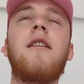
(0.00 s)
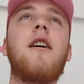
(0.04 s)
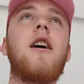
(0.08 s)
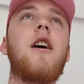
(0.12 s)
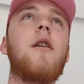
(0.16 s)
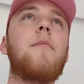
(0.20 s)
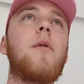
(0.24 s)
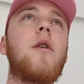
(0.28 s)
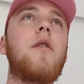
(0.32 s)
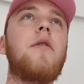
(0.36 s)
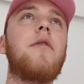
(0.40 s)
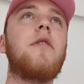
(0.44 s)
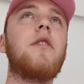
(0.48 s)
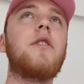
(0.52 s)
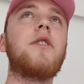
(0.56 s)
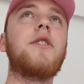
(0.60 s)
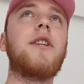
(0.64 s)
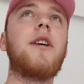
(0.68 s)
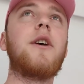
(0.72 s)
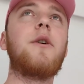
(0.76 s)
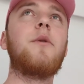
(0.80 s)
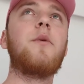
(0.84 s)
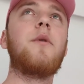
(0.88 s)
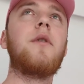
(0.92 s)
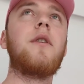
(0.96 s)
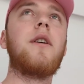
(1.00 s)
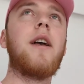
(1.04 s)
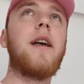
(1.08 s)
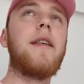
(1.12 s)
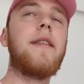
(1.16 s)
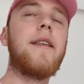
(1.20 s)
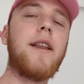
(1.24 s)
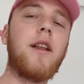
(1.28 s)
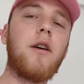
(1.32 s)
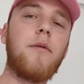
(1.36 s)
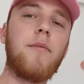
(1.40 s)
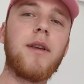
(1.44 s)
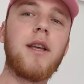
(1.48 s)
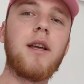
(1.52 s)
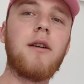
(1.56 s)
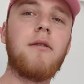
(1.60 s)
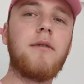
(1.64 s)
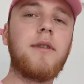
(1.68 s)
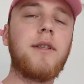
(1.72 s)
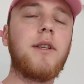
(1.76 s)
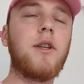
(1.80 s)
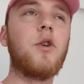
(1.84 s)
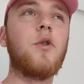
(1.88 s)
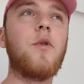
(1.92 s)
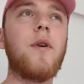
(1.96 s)
a month or so, and then I'll be going
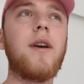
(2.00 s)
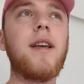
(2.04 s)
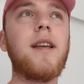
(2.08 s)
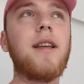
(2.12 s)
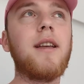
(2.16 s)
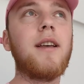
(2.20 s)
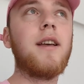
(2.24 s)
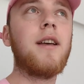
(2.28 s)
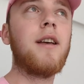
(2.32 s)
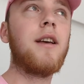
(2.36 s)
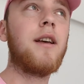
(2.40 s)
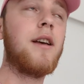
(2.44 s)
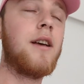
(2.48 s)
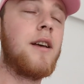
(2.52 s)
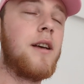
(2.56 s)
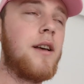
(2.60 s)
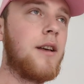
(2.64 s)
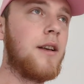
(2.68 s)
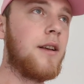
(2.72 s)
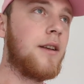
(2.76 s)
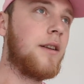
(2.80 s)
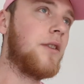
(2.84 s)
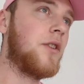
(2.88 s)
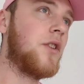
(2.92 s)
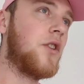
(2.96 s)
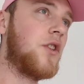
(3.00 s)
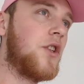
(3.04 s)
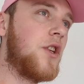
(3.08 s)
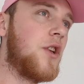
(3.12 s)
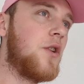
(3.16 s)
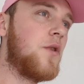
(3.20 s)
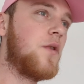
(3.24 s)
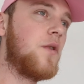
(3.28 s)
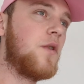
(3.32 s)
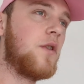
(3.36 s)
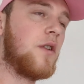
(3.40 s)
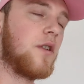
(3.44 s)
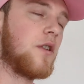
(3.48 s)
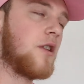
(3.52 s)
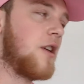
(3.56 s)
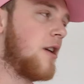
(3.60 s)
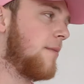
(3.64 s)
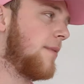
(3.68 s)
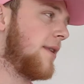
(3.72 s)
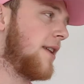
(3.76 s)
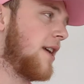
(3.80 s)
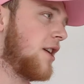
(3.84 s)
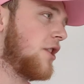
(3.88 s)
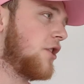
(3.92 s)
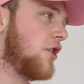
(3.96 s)
to a student
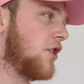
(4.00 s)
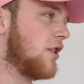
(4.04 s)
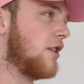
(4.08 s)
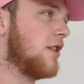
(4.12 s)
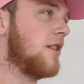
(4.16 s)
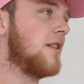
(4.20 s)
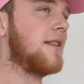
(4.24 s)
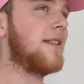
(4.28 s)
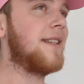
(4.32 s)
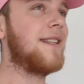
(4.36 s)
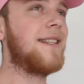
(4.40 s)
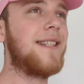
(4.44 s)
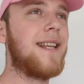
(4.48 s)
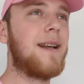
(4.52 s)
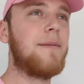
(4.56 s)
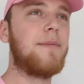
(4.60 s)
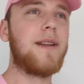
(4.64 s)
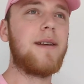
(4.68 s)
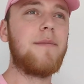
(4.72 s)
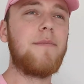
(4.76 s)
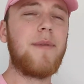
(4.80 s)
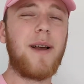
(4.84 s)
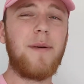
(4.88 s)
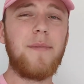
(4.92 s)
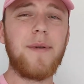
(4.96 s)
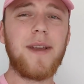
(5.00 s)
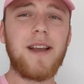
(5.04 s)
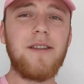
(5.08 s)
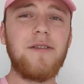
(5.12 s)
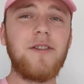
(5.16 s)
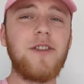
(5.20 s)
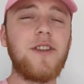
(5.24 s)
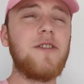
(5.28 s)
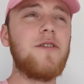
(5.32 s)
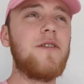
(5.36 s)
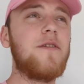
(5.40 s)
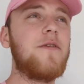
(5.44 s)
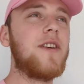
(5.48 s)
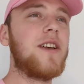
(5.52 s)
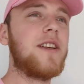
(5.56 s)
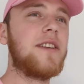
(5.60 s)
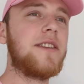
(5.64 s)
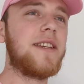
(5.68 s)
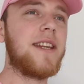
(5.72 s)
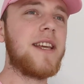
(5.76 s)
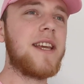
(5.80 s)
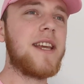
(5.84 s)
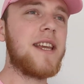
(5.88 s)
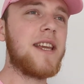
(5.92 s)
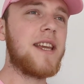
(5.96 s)
accommodation, because in September I'll be going to
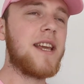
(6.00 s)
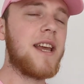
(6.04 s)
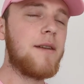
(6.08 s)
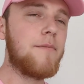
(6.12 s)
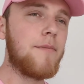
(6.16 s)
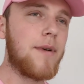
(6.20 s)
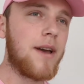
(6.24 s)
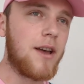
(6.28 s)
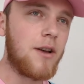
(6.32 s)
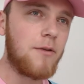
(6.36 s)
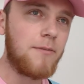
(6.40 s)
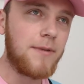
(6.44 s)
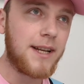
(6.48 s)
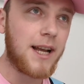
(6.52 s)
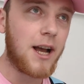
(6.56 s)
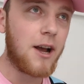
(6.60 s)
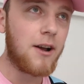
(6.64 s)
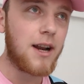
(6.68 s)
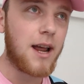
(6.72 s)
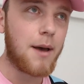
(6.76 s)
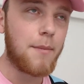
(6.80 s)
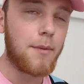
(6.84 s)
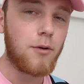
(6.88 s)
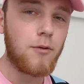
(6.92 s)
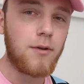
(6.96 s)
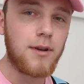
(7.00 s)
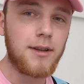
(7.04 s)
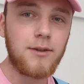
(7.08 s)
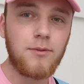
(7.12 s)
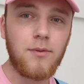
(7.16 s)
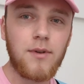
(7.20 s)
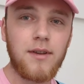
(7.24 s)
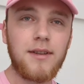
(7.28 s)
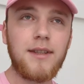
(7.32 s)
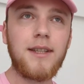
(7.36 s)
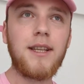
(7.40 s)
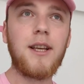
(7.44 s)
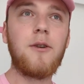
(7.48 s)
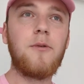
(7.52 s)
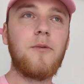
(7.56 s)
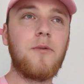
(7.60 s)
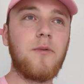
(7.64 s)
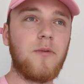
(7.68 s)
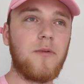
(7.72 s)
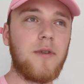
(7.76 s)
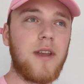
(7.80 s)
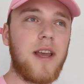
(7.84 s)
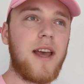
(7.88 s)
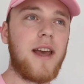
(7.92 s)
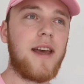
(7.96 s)
university in my hometown, Aberystwyth. So
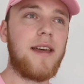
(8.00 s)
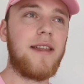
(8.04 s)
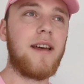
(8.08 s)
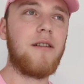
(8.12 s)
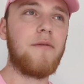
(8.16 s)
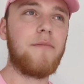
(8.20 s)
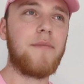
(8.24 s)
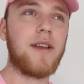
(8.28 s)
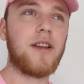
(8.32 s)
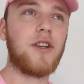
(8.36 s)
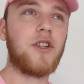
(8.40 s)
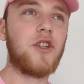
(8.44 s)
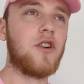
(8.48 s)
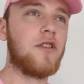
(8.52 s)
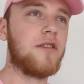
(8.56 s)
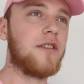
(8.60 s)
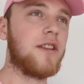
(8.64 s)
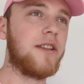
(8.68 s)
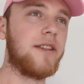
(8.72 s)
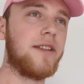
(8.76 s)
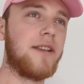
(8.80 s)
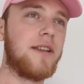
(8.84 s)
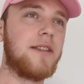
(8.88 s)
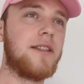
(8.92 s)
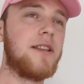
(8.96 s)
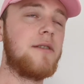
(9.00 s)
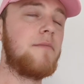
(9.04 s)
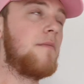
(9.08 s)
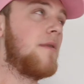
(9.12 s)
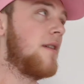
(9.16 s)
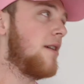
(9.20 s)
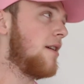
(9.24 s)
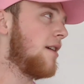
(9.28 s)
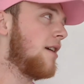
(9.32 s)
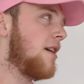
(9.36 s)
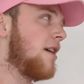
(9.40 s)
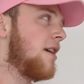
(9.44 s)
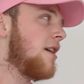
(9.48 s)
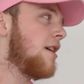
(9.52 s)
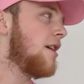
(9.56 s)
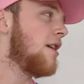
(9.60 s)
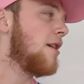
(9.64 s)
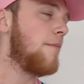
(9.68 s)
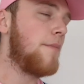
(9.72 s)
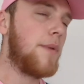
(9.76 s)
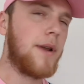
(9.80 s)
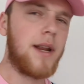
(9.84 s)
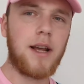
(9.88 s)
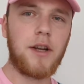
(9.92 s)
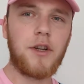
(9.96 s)
yeah, that'll be a shock to the system.
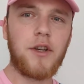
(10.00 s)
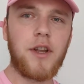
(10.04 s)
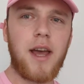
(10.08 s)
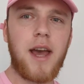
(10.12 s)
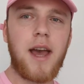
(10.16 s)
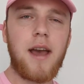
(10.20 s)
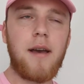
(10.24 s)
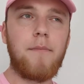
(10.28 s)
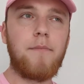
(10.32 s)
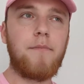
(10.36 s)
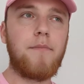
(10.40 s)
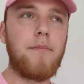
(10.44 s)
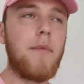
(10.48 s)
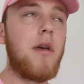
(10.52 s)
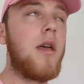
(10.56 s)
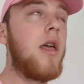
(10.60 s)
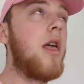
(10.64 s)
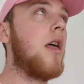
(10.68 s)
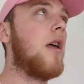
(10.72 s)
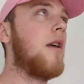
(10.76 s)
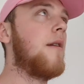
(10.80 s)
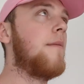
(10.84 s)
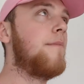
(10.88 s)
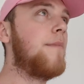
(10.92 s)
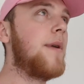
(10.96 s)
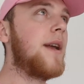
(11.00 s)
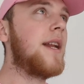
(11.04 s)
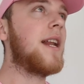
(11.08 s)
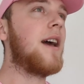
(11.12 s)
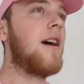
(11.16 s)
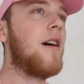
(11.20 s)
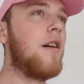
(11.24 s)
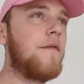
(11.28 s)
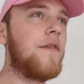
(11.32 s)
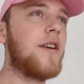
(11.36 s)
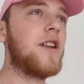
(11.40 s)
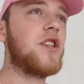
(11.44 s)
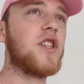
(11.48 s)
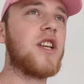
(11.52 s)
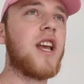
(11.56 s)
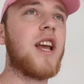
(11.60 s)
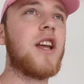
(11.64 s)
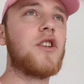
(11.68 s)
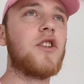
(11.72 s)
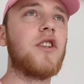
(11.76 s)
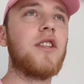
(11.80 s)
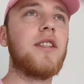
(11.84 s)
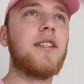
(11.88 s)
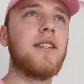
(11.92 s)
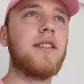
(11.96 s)
Been out of
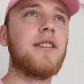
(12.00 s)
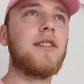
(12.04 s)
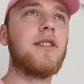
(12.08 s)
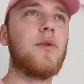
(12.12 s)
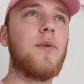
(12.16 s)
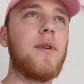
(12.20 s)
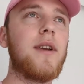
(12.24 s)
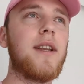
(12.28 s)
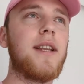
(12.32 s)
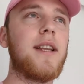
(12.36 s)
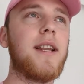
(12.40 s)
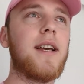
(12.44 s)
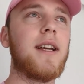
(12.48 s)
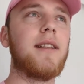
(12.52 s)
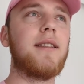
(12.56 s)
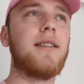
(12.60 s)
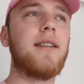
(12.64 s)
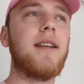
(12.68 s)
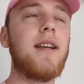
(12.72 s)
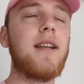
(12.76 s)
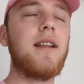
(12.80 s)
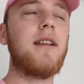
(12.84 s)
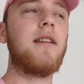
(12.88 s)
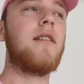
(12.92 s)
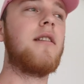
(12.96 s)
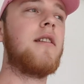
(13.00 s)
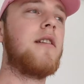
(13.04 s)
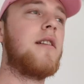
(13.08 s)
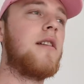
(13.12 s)
education since 2019,